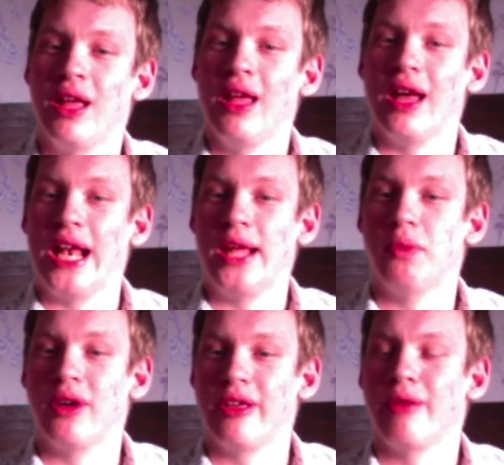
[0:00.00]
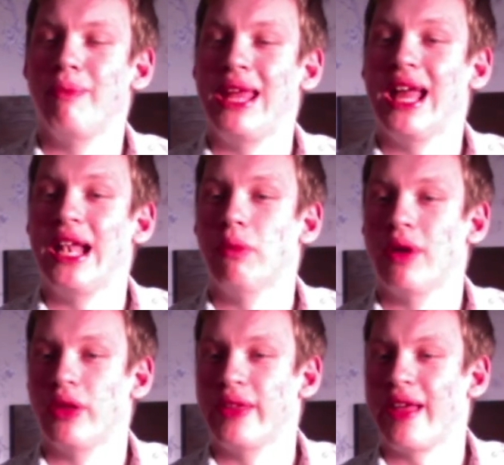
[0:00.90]
anyone could beat anyone
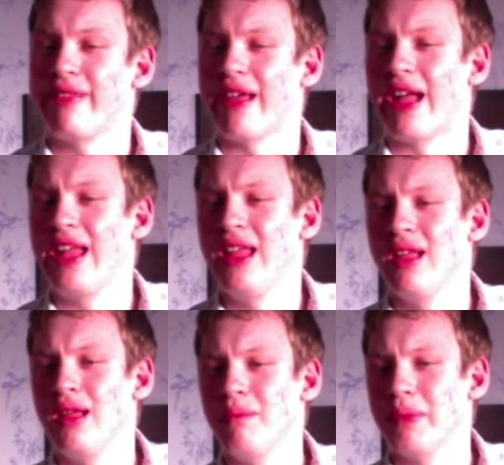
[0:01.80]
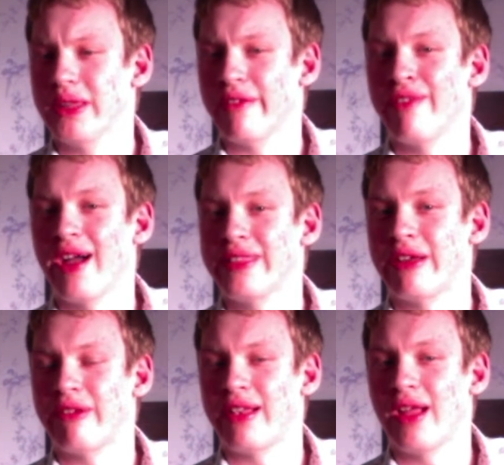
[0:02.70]
on their day, but the fact there are
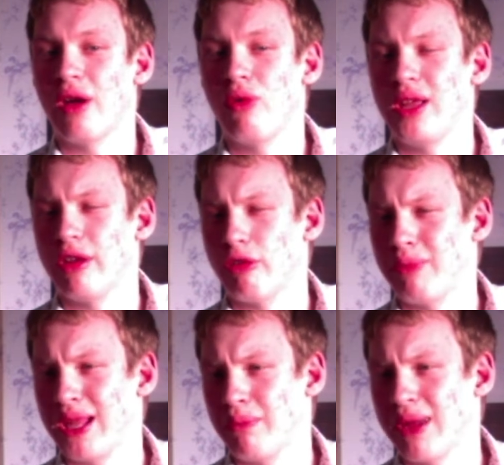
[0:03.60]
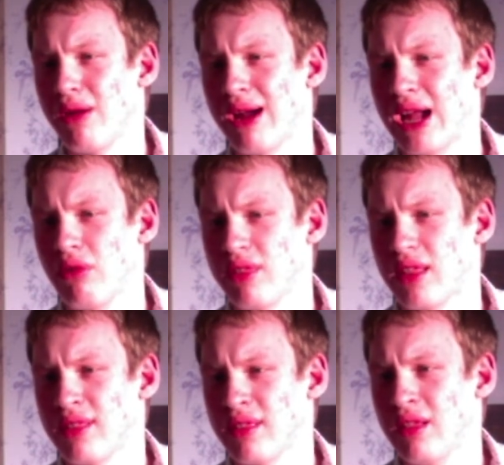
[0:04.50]
no European powerhouses
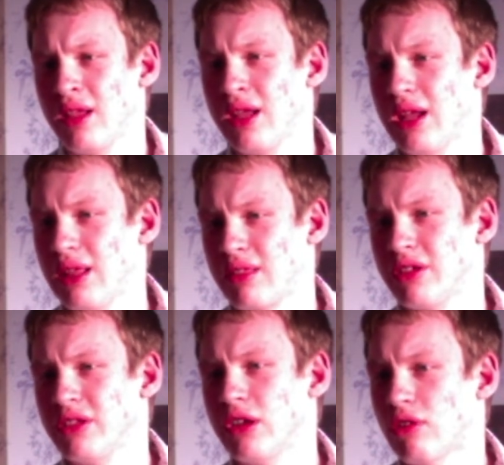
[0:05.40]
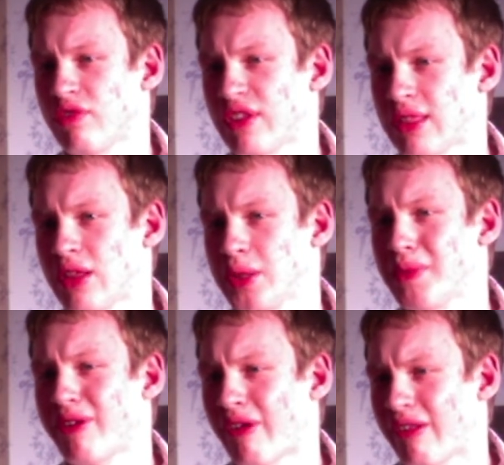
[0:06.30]
is good news for South
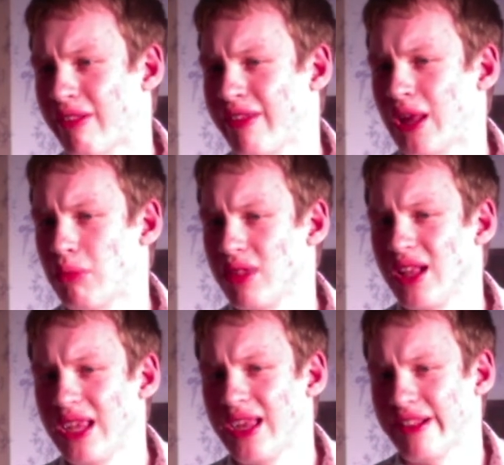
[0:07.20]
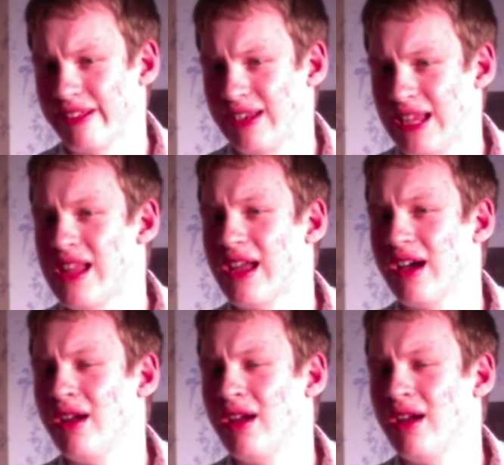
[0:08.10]
American teams like Casablanca,